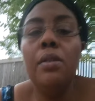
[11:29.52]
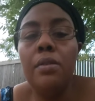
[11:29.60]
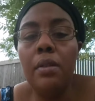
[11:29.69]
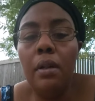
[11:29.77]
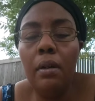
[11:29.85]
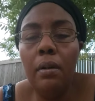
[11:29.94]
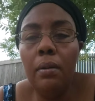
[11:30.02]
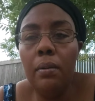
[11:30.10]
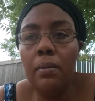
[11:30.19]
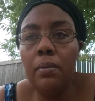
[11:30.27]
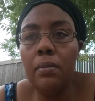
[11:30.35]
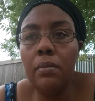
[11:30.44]
so
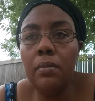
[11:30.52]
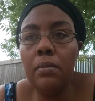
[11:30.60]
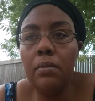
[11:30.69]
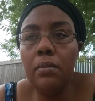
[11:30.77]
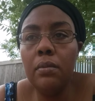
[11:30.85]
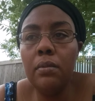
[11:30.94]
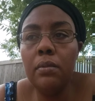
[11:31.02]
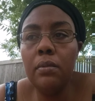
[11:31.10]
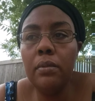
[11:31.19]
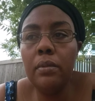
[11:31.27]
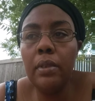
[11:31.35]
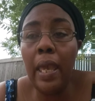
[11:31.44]

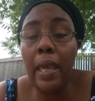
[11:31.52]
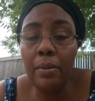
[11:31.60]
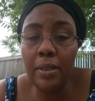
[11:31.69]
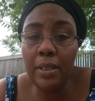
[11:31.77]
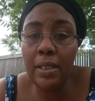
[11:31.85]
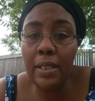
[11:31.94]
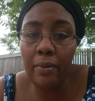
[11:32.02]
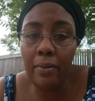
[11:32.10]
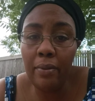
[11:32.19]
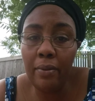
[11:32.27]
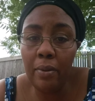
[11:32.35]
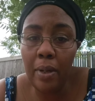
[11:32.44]
he was the dead
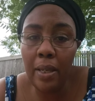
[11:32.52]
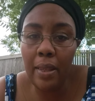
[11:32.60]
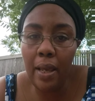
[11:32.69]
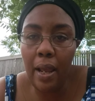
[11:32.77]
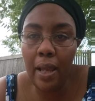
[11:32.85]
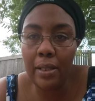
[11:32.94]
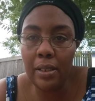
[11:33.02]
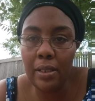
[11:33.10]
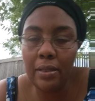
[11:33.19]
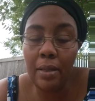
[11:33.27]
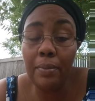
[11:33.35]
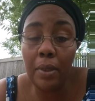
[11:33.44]
giveaway that actually
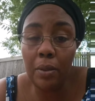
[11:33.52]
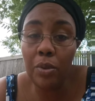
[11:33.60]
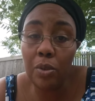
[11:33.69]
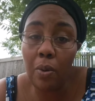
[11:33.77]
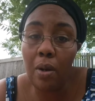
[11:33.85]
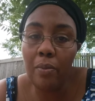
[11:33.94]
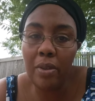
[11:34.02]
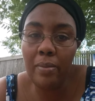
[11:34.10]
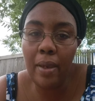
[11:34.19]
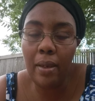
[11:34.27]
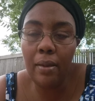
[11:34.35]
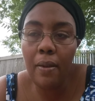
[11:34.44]
something was wrong with
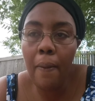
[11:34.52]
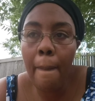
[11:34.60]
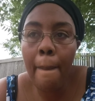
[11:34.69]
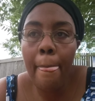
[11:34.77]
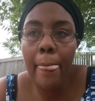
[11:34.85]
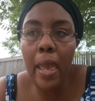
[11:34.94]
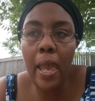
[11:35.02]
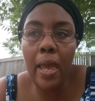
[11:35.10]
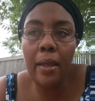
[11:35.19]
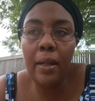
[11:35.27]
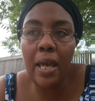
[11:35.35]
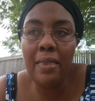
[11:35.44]
me.
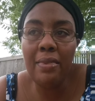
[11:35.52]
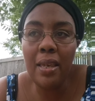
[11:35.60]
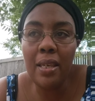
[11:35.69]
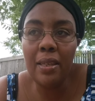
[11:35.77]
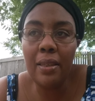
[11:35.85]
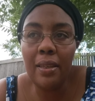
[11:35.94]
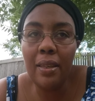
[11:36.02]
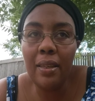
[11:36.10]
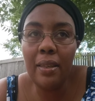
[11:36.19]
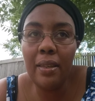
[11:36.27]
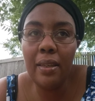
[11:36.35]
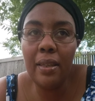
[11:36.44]
And I think
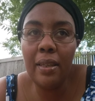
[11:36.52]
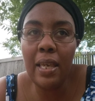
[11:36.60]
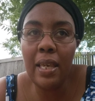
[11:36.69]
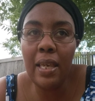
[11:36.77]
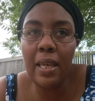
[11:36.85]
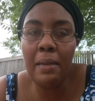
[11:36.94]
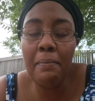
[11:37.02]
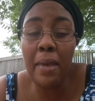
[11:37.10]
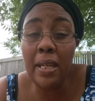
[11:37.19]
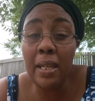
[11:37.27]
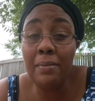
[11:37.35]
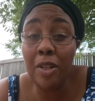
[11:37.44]
it
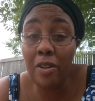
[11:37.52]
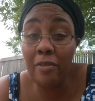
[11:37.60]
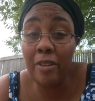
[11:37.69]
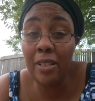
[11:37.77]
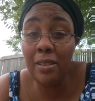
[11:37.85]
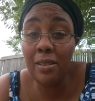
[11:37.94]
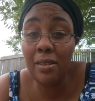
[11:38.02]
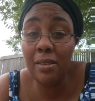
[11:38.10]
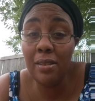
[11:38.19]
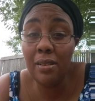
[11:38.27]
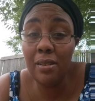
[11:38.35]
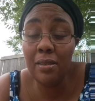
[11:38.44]
made him nervous.
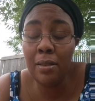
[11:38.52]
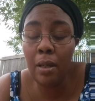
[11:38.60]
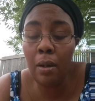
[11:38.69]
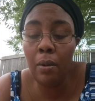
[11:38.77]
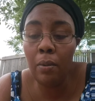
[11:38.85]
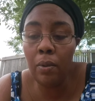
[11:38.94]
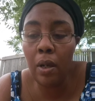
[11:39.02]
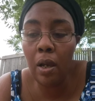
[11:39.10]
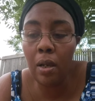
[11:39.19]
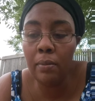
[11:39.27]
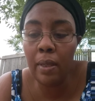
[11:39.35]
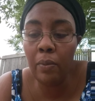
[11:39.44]
So,
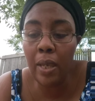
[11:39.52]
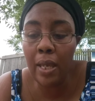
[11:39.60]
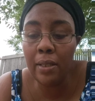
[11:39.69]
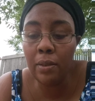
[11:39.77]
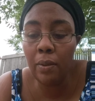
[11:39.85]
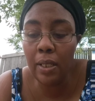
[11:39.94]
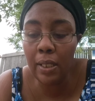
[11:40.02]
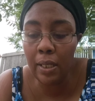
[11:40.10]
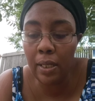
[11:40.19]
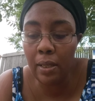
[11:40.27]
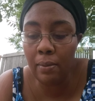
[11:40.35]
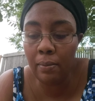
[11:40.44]
um, and we had
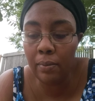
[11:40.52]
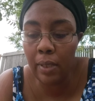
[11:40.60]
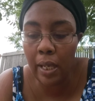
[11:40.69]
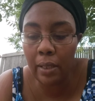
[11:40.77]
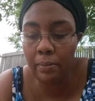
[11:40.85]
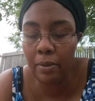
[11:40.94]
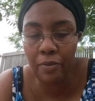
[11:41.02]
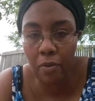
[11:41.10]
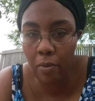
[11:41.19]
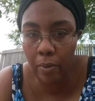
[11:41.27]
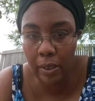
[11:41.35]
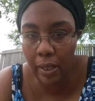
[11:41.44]
toileted him like
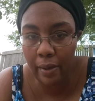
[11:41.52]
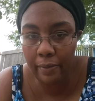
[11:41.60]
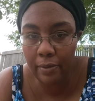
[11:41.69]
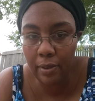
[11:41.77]
before we left.